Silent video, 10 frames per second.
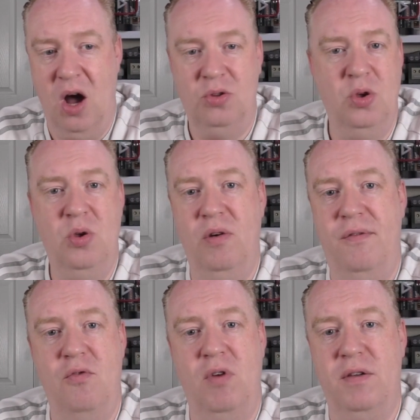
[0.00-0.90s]
I'll do you a
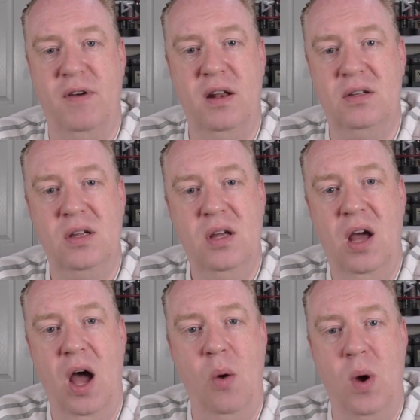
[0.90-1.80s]
full refund
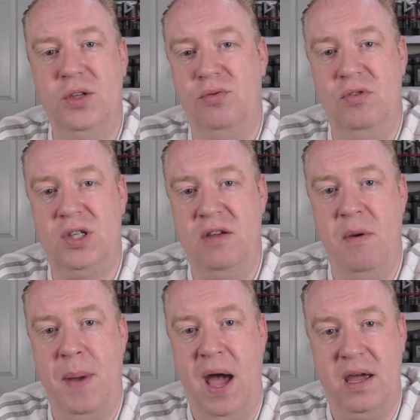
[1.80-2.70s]
once we receive
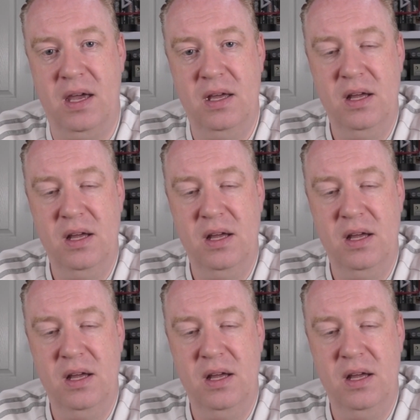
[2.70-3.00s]
it back.